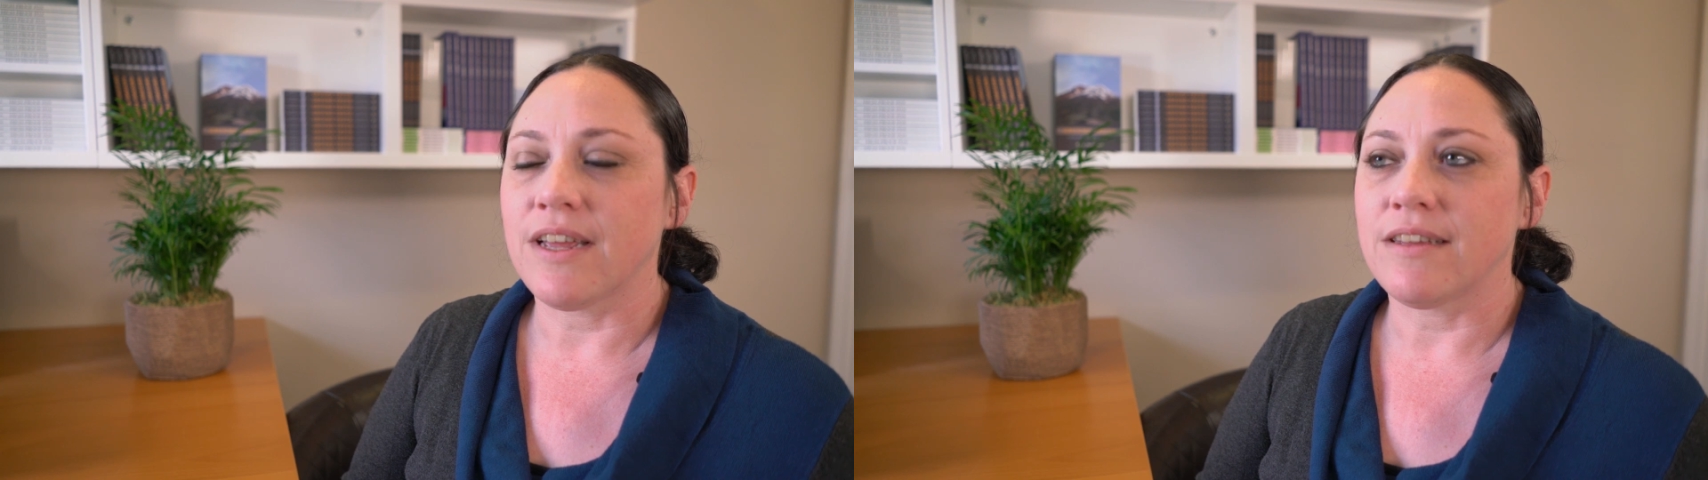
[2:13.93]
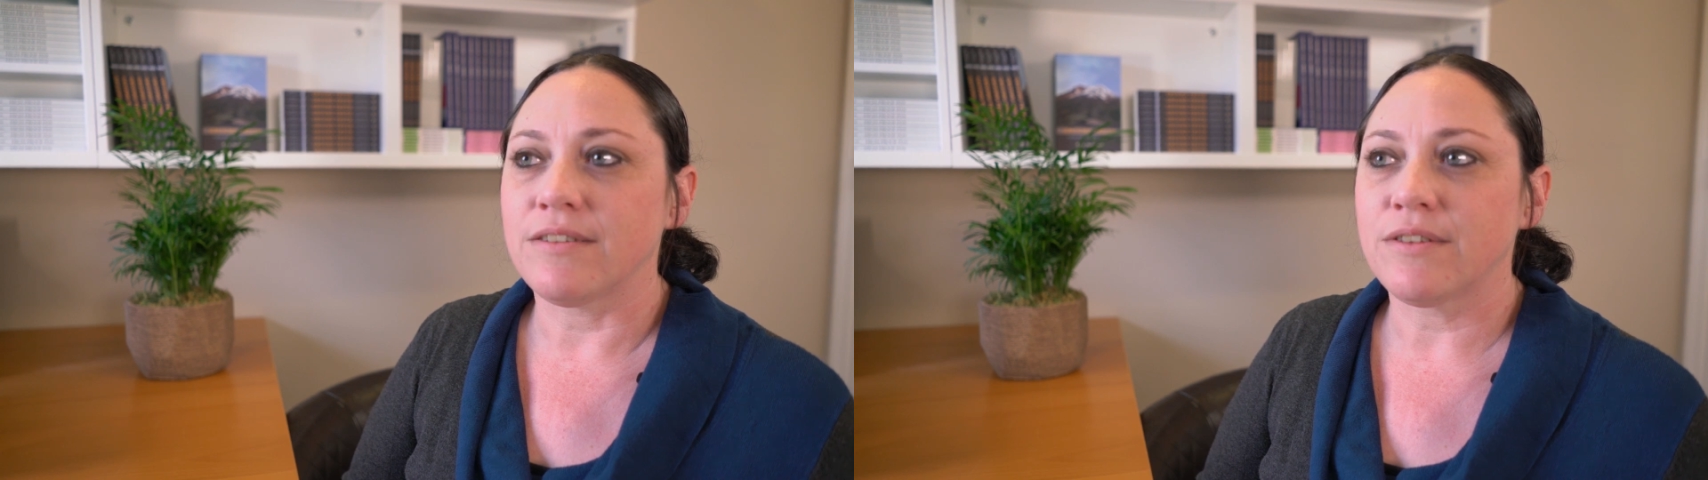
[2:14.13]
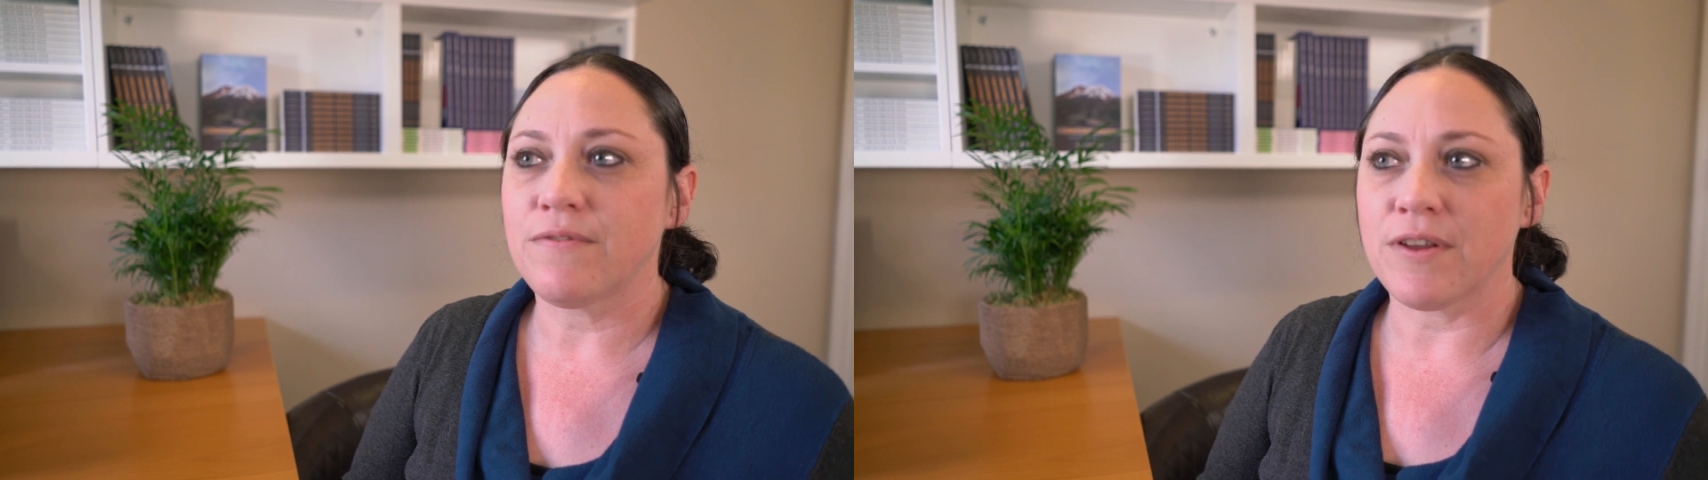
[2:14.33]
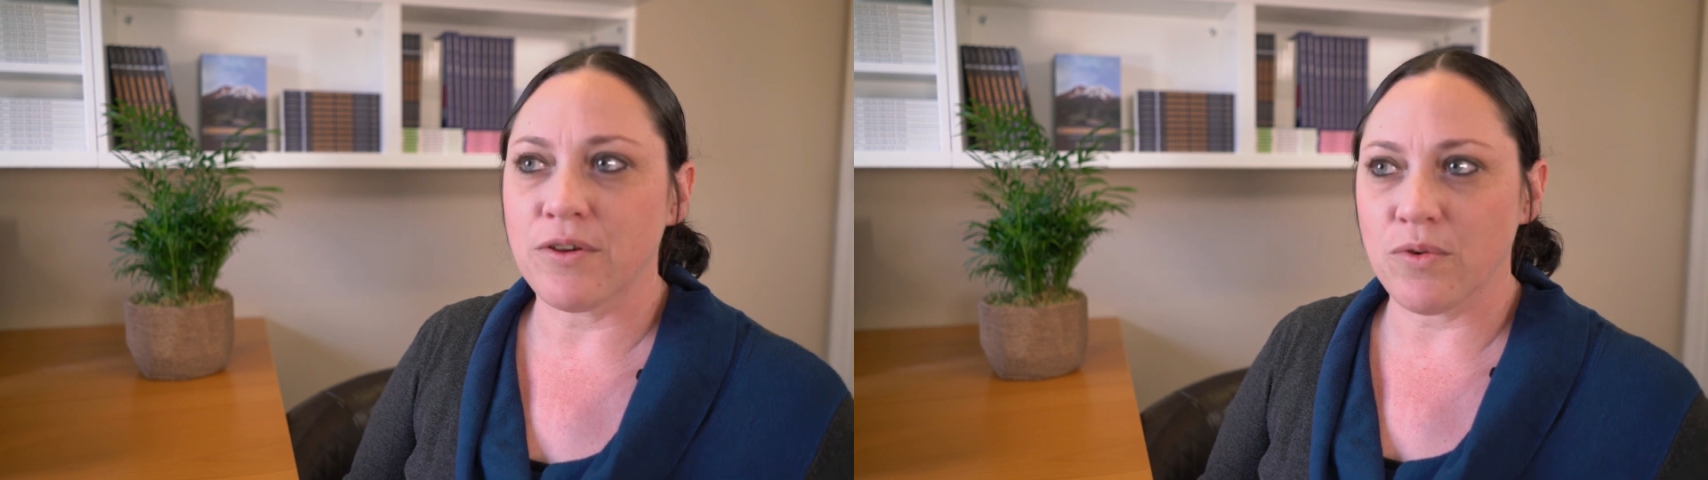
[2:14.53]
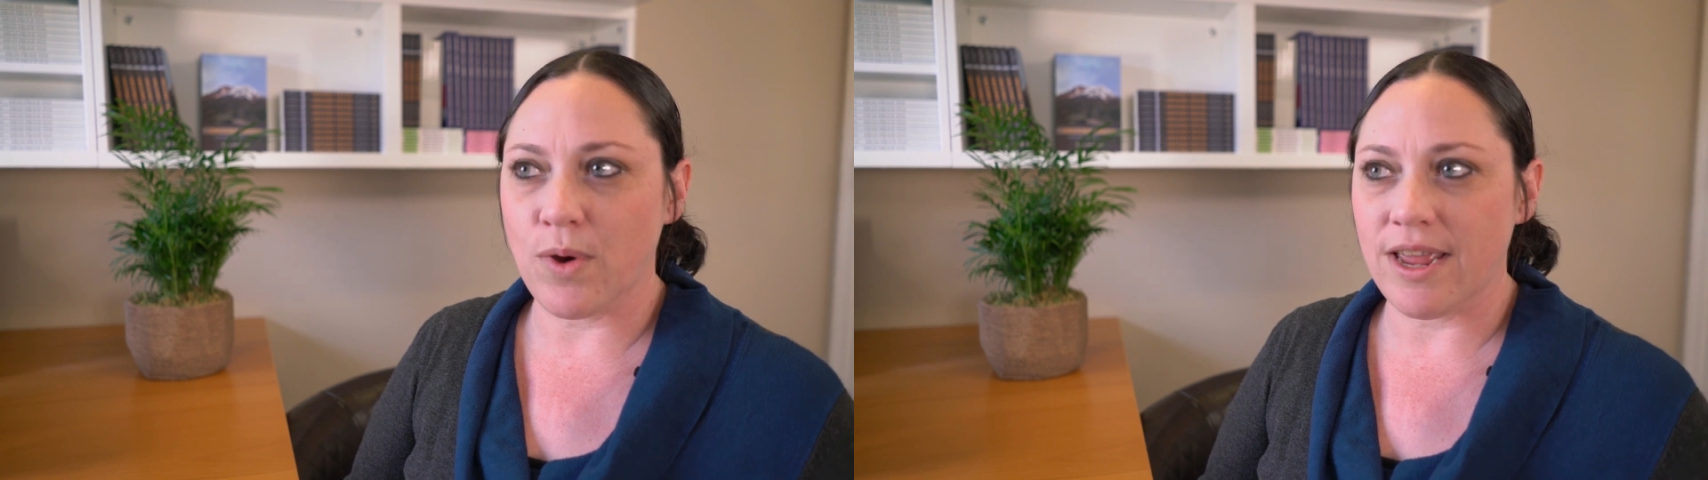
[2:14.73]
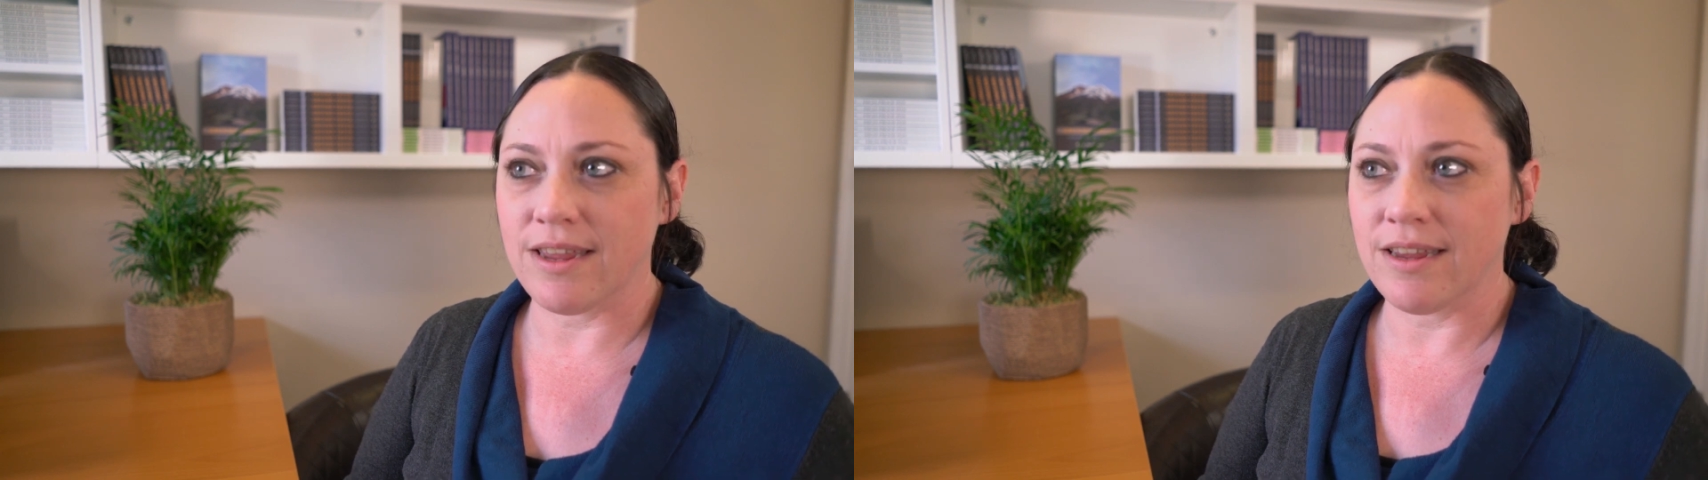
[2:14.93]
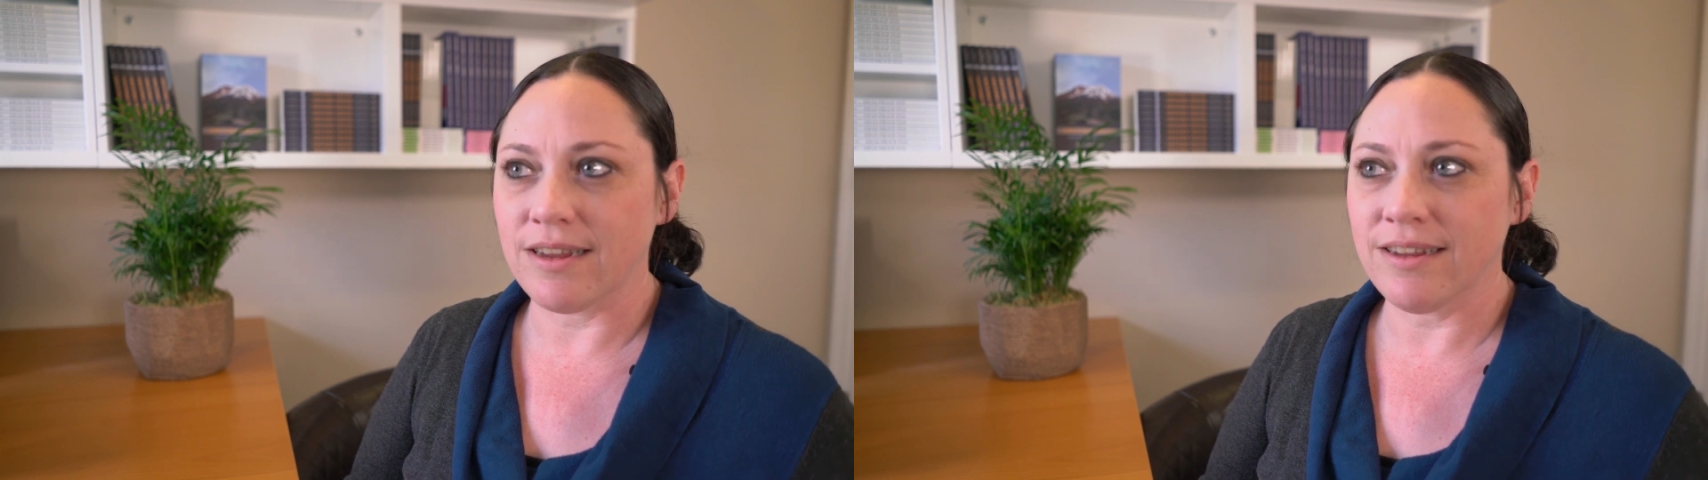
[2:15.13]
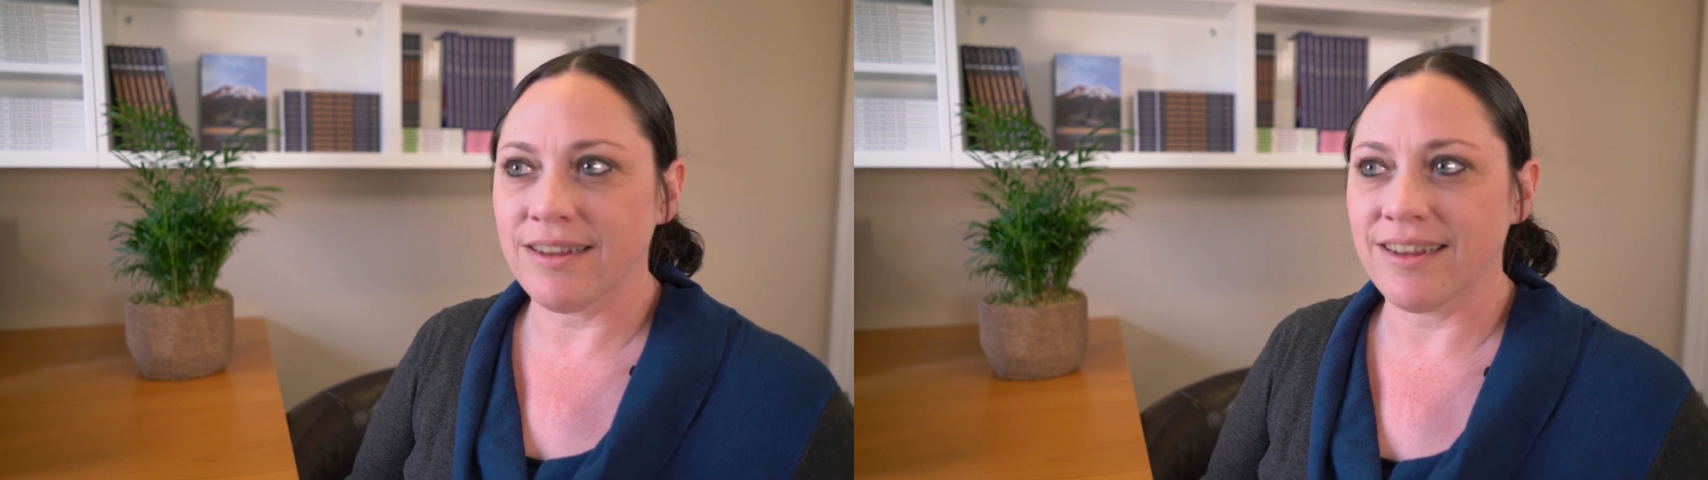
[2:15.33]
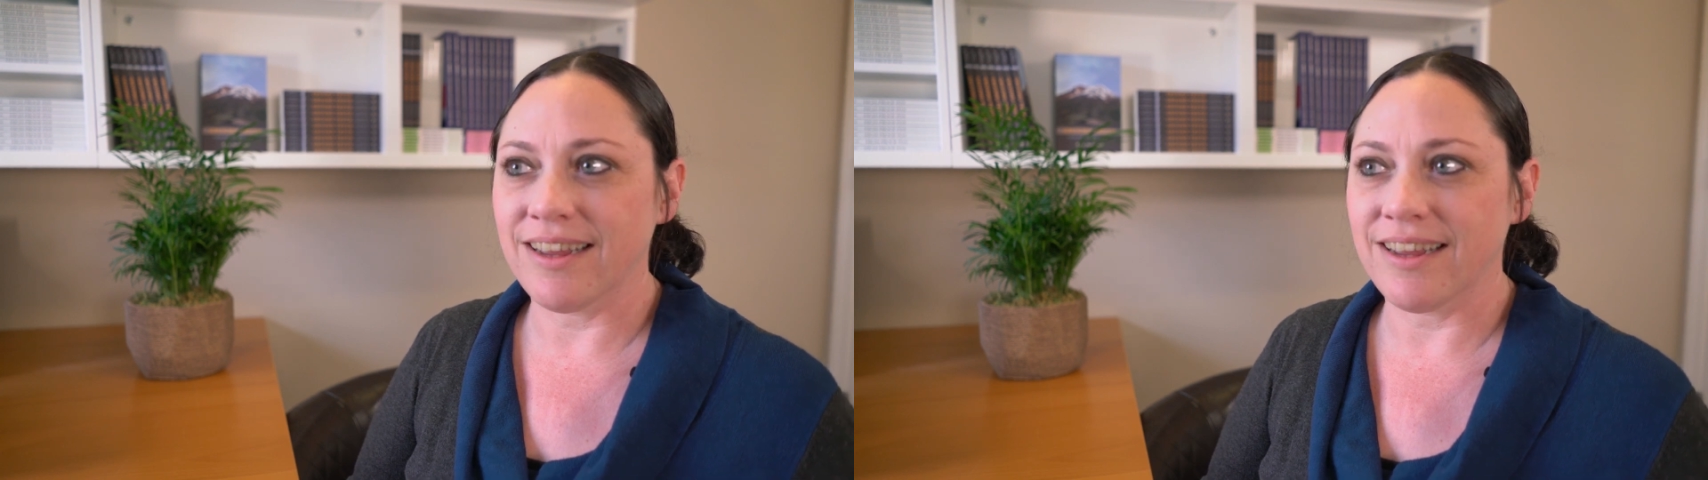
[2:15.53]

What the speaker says: as finger wagging